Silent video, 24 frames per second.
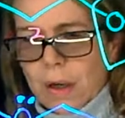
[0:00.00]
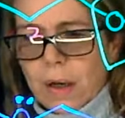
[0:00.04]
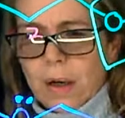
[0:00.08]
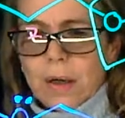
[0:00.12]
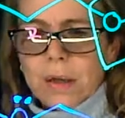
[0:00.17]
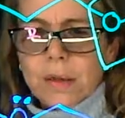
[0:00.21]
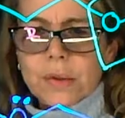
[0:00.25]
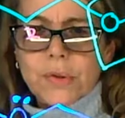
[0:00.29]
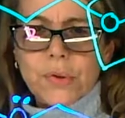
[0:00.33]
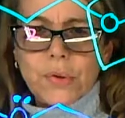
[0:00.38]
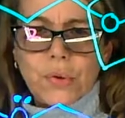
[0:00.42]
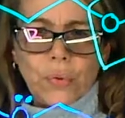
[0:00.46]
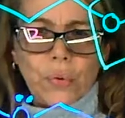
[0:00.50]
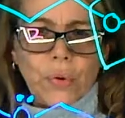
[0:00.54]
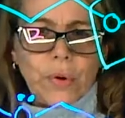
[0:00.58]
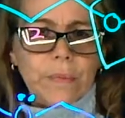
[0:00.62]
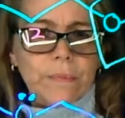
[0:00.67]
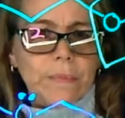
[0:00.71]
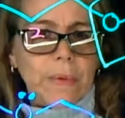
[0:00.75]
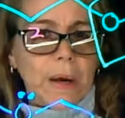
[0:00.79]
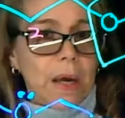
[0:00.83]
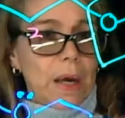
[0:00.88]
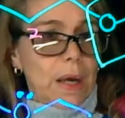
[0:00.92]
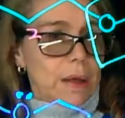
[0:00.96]
Doing
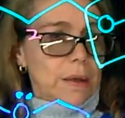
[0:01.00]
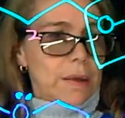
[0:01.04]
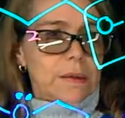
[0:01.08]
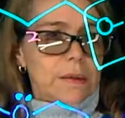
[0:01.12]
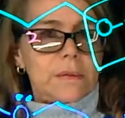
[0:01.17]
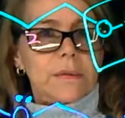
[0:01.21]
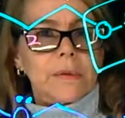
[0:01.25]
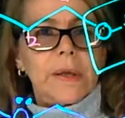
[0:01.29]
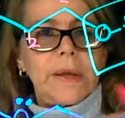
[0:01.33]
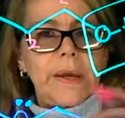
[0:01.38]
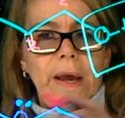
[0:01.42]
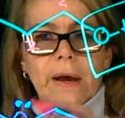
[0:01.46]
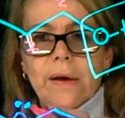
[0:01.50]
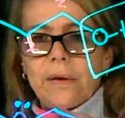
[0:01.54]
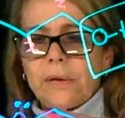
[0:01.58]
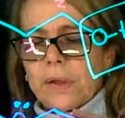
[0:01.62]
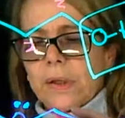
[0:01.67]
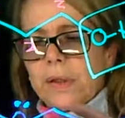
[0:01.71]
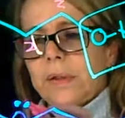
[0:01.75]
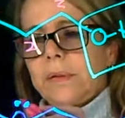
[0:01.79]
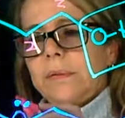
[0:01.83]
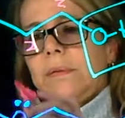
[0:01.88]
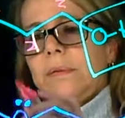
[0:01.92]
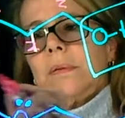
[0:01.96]
my
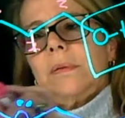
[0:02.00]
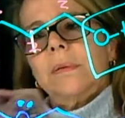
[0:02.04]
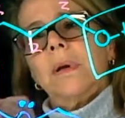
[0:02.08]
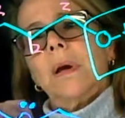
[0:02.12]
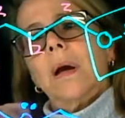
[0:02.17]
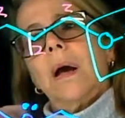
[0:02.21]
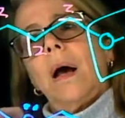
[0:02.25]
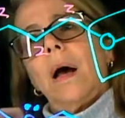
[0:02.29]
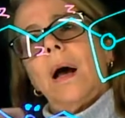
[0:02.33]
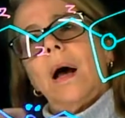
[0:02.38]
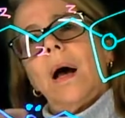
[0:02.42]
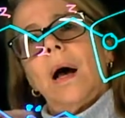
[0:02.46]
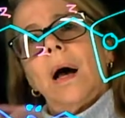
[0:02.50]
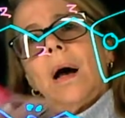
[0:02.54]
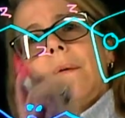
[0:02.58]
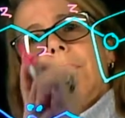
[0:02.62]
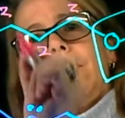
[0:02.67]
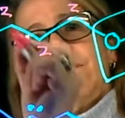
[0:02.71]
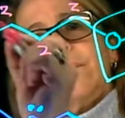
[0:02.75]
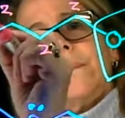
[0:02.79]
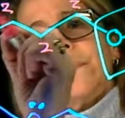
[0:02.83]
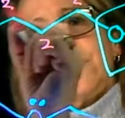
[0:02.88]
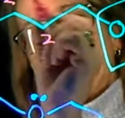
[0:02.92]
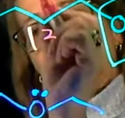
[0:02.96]
counting
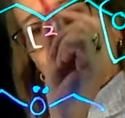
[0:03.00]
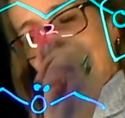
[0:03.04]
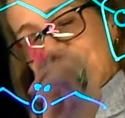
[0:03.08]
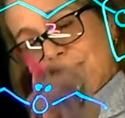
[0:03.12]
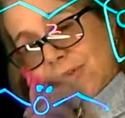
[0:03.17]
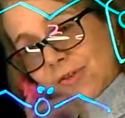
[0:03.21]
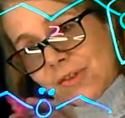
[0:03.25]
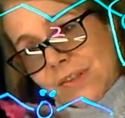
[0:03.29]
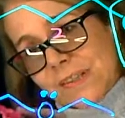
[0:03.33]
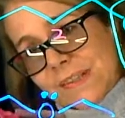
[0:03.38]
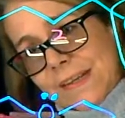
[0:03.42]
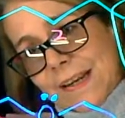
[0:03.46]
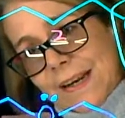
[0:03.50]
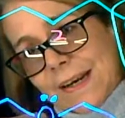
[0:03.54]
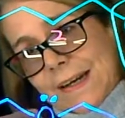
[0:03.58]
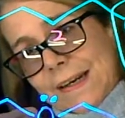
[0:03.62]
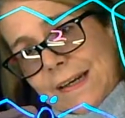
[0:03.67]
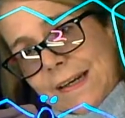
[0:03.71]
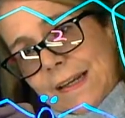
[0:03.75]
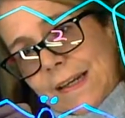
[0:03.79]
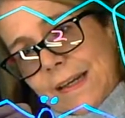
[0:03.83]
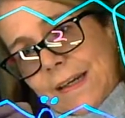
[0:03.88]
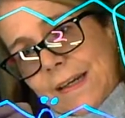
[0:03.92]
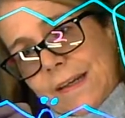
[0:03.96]
the hydrogens that I
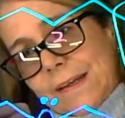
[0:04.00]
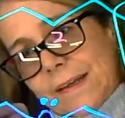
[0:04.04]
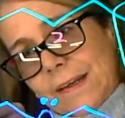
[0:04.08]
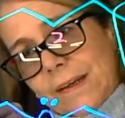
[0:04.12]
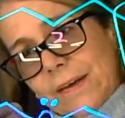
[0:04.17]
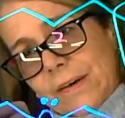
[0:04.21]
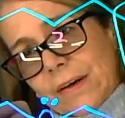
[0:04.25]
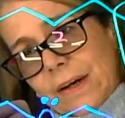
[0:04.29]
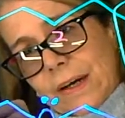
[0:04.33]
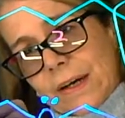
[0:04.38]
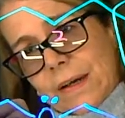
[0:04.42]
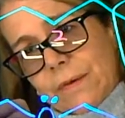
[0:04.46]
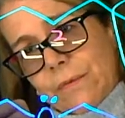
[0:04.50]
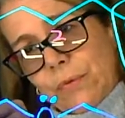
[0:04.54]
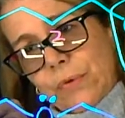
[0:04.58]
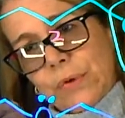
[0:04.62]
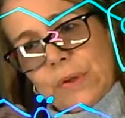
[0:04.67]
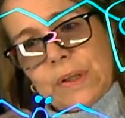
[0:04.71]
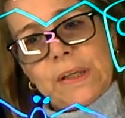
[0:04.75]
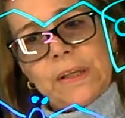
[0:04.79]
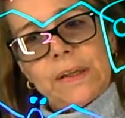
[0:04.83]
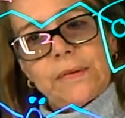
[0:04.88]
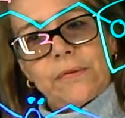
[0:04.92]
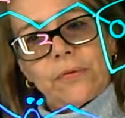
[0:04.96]
need, here I would
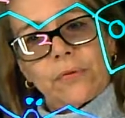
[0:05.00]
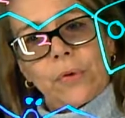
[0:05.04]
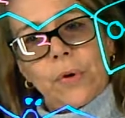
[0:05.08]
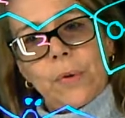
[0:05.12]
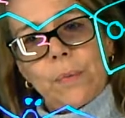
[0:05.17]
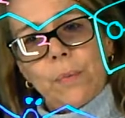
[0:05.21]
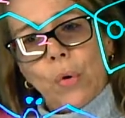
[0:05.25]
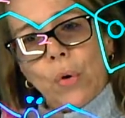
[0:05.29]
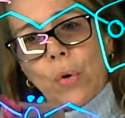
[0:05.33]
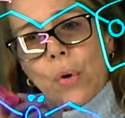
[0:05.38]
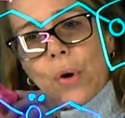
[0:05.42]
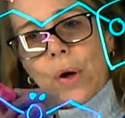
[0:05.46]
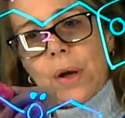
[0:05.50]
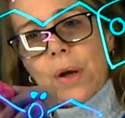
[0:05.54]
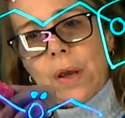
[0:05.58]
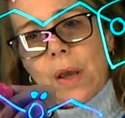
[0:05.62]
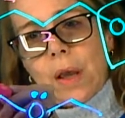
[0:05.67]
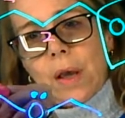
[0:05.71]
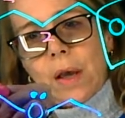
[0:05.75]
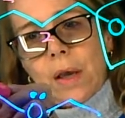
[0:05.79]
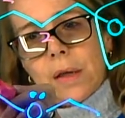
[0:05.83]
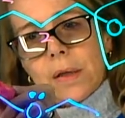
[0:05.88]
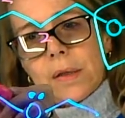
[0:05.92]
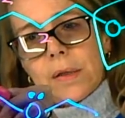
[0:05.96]
need 3 more,
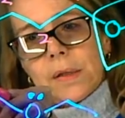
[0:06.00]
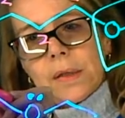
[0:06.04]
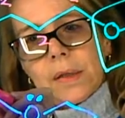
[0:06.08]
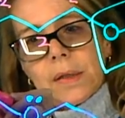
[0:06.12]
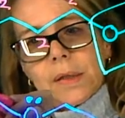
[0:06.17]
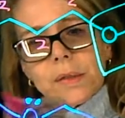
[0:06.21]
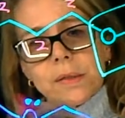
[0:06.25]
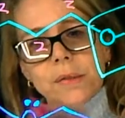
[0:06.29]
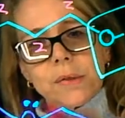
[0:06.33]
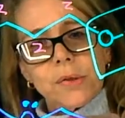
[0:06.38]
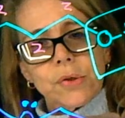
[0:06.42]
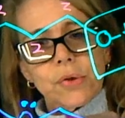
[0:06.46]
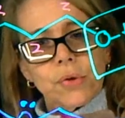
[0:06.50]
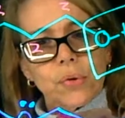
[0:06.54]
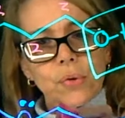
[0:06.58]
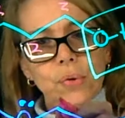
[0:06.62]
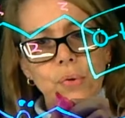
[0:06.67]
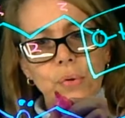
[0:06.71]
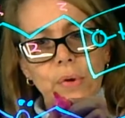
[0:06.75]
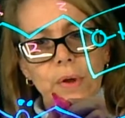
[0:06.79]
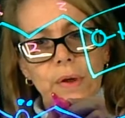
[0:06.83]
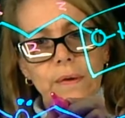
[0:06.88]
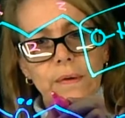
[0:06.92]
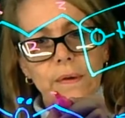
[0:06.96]
and
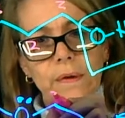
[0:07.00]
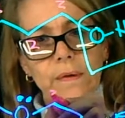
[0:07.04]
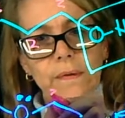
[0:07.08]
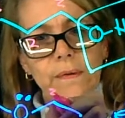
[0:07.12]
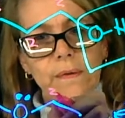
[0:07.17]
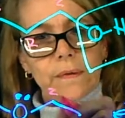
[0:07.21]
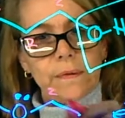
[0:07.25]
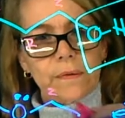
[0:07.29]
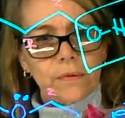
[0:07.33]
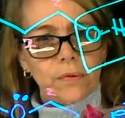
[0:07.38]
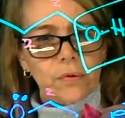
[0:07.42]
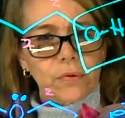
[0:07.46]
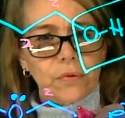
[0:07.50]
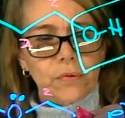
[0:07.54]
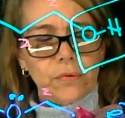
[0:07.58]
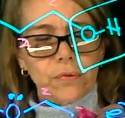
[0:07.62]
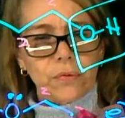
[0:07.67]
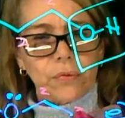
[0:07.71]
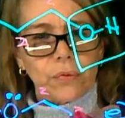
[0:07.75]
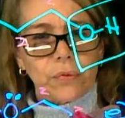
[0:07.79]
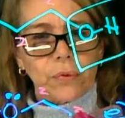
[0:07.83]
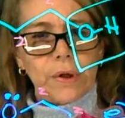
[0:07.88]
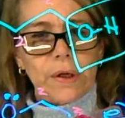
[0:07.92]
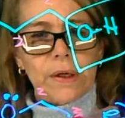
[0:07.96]
2, and this is 2 and
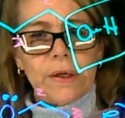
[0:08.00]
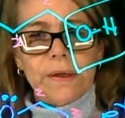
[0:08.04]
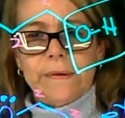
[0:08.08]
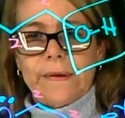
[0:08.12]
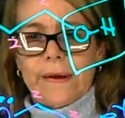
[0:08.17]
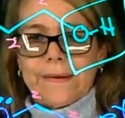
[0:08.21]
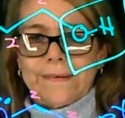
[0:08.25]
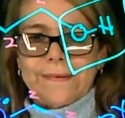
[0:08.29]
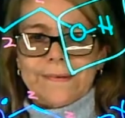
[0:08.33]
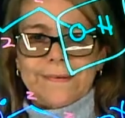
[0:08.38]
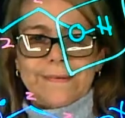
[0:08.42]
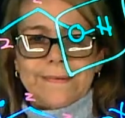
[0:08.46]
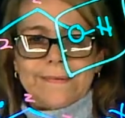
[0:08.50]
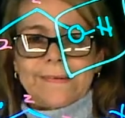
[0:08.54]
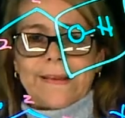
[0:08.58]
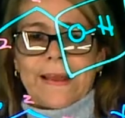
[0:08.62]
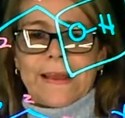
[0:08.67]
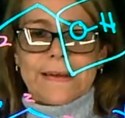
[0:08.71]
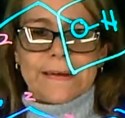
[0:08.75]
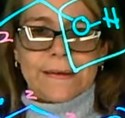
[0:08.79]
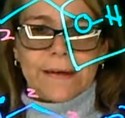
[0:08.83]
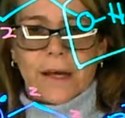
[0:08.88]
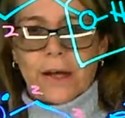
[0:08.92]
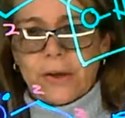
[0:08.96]
3, that's
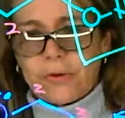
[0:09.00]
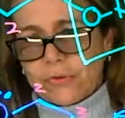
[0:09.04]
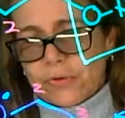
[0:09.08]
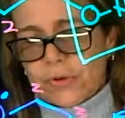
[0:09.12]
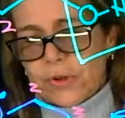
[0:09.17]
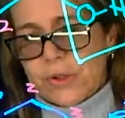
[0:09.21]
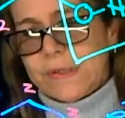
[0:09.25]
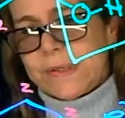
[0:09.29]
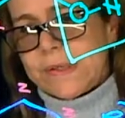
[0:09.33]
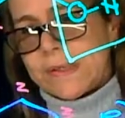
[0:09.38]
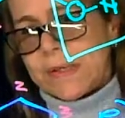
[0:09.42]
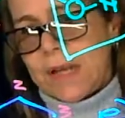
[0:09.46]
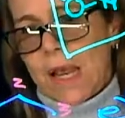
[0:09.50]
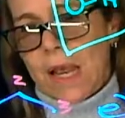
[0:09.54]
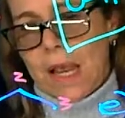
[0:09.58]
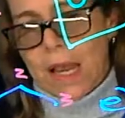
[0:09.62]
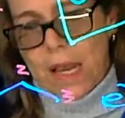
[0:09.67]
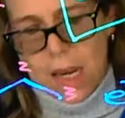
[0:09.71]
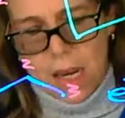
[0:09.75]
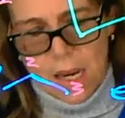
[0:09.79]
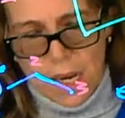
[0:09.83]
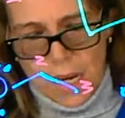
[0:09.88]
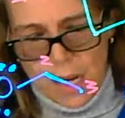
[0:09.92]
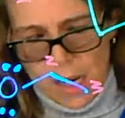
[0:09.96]
10 hydrogens.
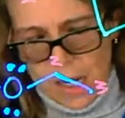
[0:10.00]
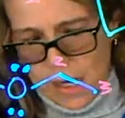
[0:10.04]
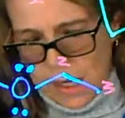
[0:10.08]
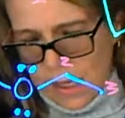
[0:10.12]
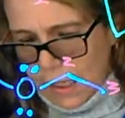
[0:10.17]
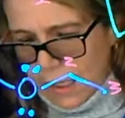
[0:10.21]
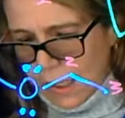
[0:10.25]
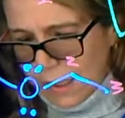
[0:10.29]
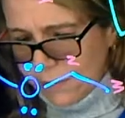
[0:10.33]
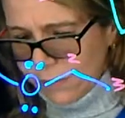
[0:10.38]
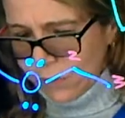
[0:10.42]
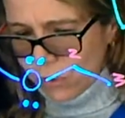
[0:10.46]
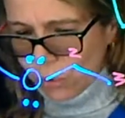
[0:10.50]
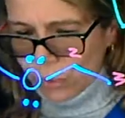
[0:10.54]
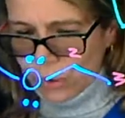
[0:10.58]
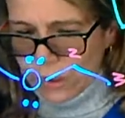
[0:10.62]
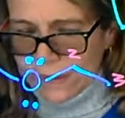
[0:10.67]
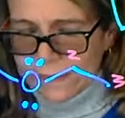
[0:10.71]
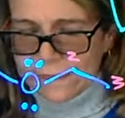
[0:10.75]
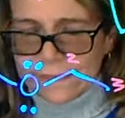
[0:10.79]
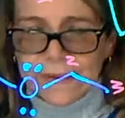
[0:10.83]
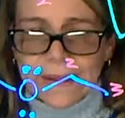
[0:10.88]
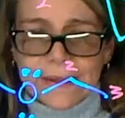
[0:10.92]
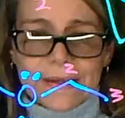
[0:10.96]
And
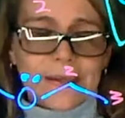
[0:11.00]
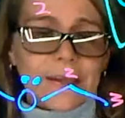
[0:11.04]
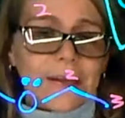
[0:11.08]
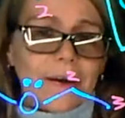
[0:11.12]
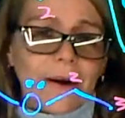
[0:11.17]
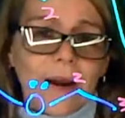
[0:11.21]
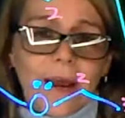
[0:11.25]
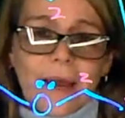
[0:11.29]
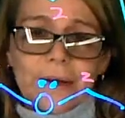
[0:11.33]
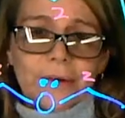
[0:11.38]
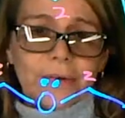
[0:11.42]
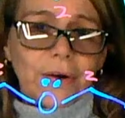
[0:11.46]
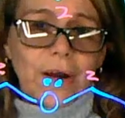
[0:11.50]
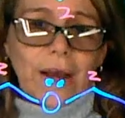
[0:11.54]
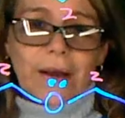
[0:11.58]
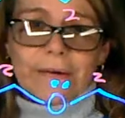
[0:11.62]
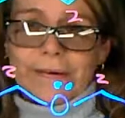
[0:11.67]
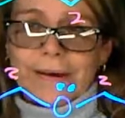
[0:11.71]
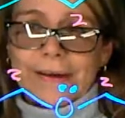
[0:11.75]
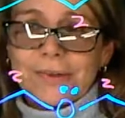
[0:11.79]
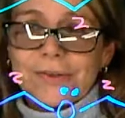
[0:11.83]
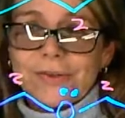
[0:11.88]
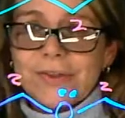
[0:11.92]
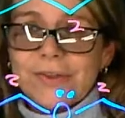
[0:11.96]
notice that here I don't have
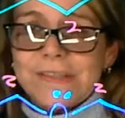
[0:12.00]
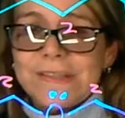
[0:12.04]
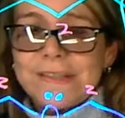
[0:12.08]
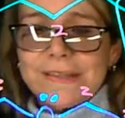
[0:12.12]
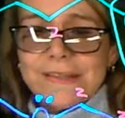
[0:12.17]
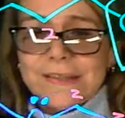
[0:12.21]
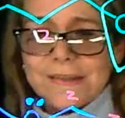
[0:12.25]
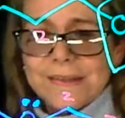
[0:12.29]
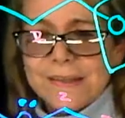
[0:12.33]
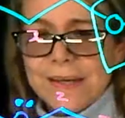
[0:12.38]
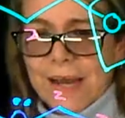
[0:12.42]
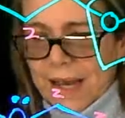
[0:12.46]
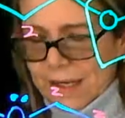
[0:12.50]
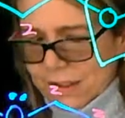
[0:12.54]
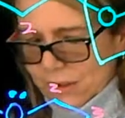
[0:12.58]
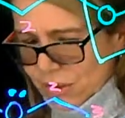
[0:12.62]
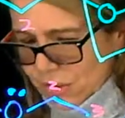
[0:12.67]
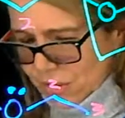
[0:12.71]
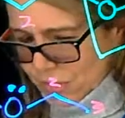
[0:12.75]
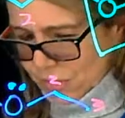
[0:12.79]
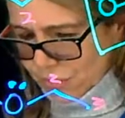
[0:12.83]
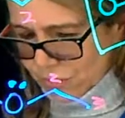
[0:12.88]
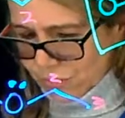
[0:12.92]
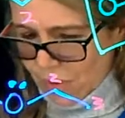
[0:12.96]
hydrogens
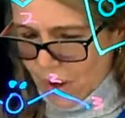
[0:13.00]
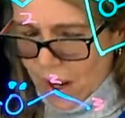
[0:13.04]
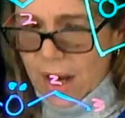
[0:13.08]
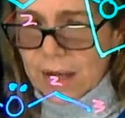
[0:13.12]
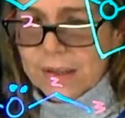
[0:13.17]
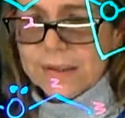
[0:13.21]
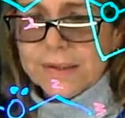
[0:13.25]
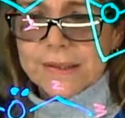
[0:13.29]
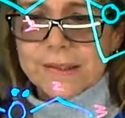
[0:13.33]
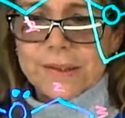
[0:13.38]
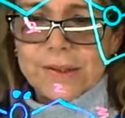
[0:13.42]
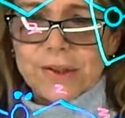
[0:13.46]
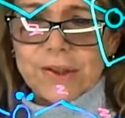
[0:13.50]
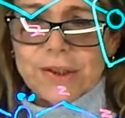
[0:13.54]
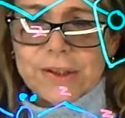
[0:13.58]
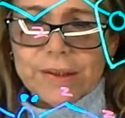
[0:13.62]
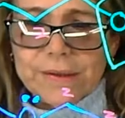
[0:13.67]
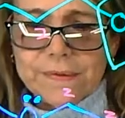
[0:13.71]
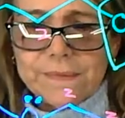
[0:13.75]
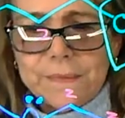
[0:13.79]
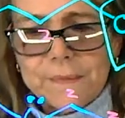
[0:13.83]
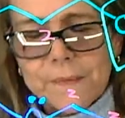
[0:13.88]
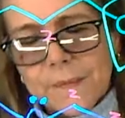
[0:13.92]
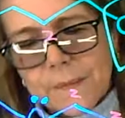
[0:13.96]
attached to
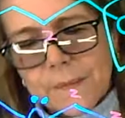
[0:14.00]
oxygen.